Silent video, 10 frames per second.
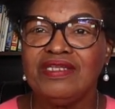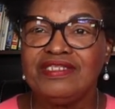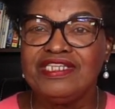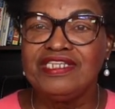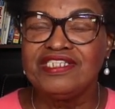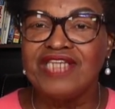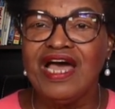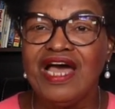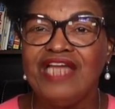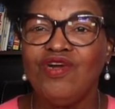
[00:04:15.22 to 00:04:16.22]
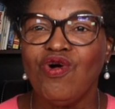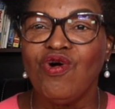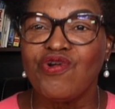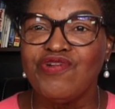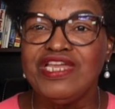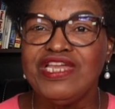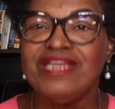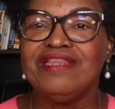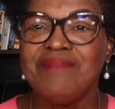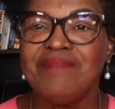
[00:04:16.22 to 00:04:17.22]
design or
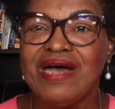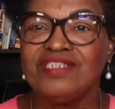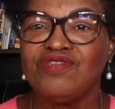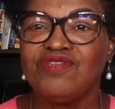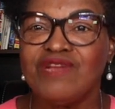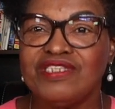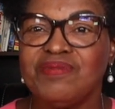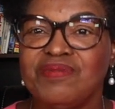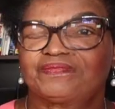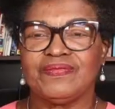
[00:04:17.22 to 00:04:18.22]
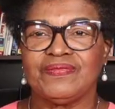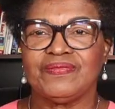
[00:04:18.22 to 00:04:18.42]
create the master resume.